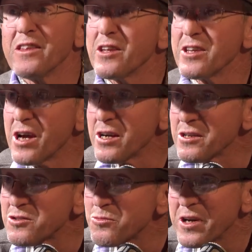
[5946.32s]
And the
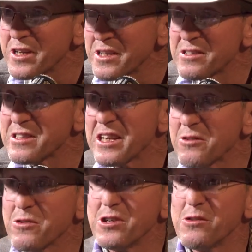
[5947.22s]
youngest one is
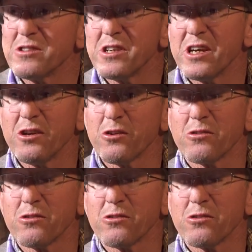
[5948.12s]
like what you say